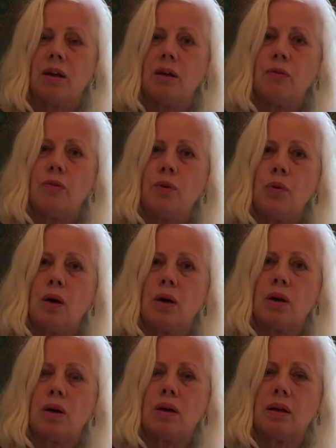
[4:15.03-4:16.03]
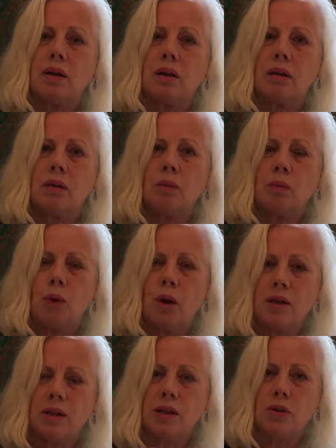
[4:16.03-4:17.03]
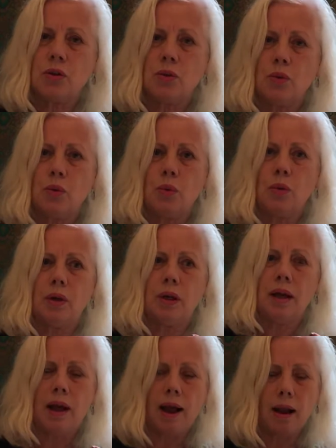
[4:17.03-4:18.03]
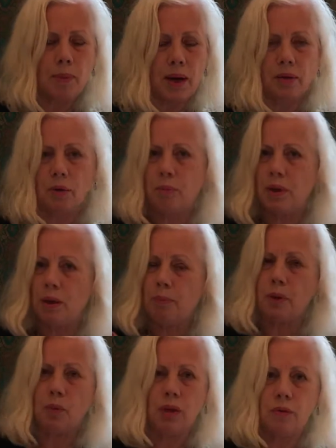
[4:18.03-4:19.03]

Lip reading: if you are wanting to help other people,